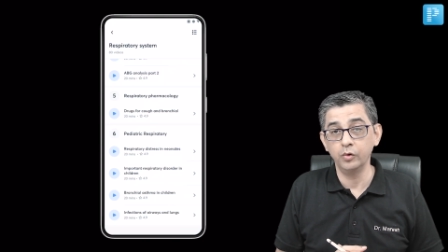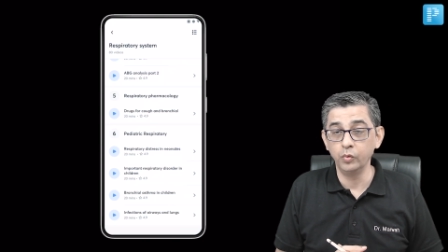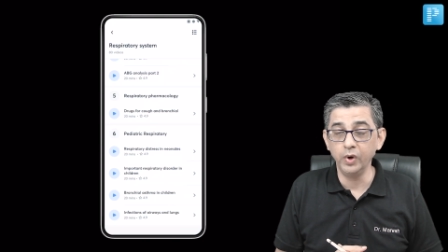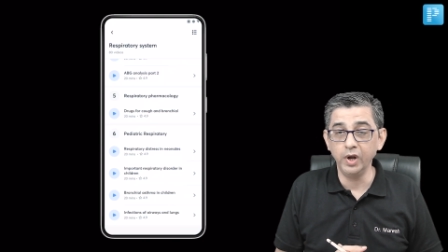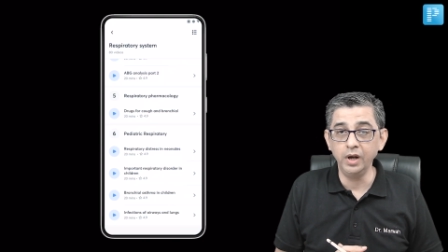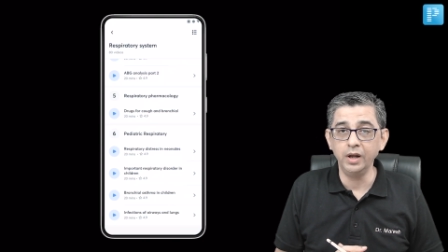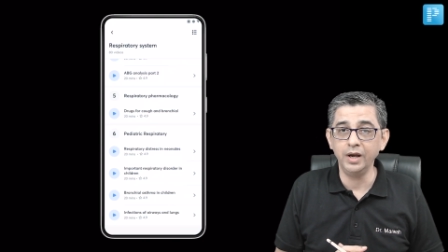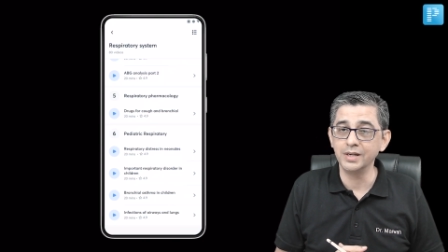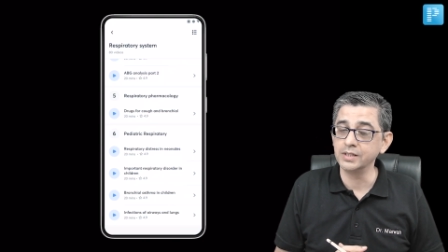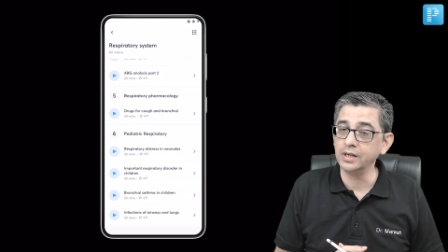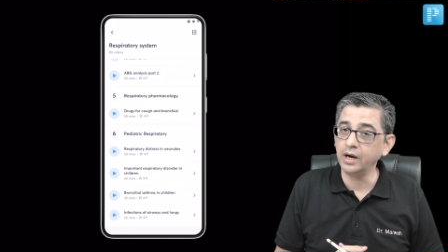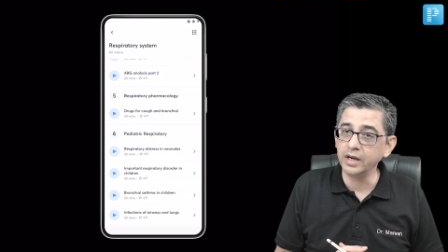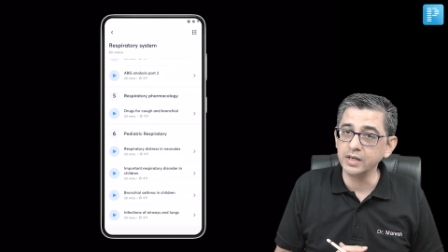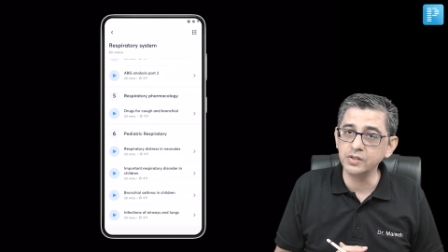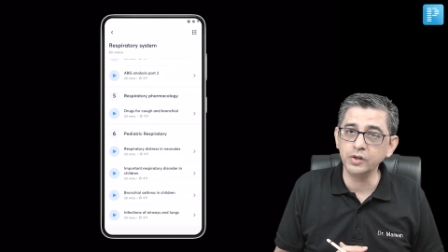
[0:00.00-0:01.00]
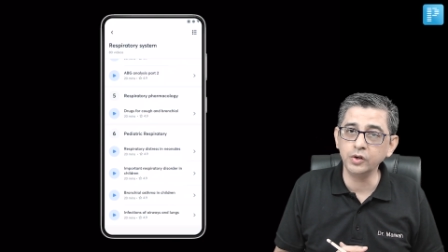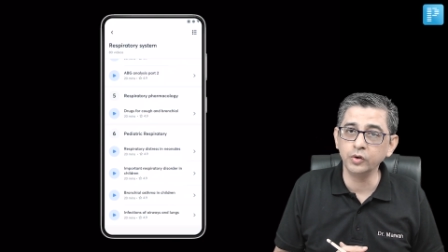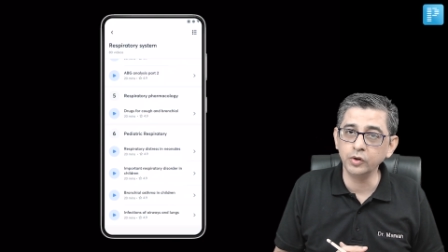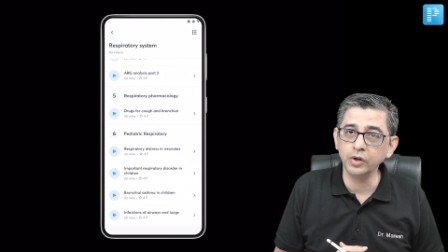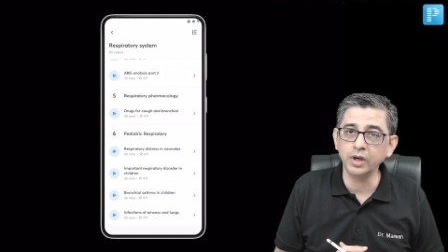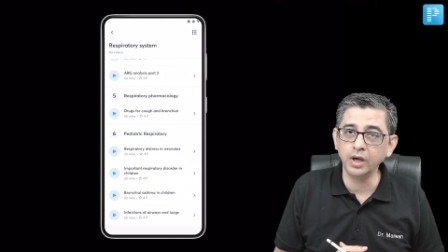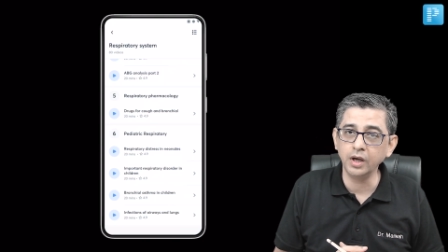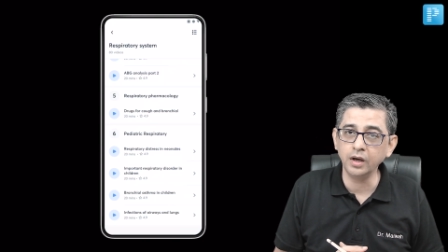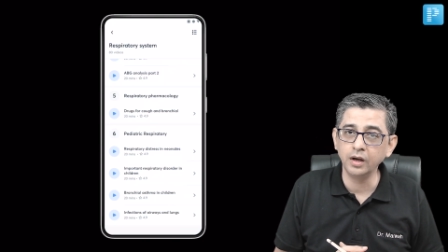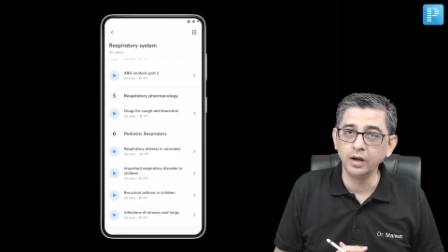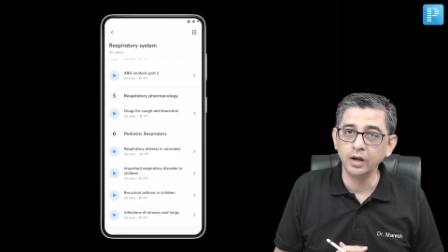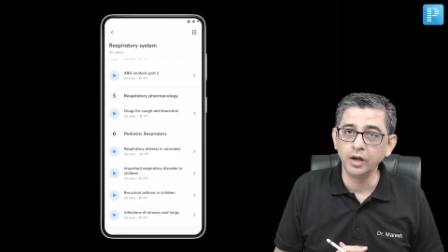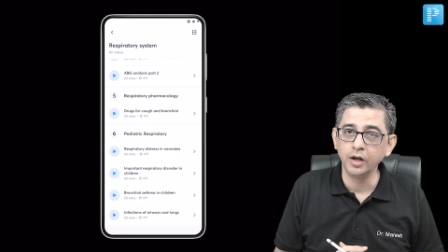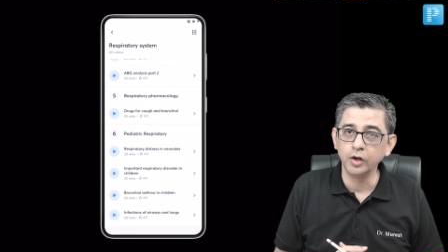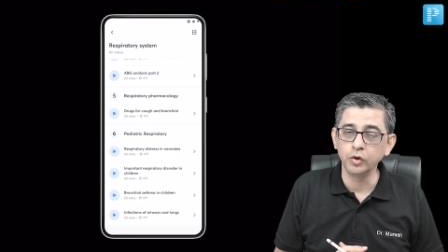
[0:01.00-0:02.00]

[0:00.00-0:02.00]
Well, as a icing on the cake,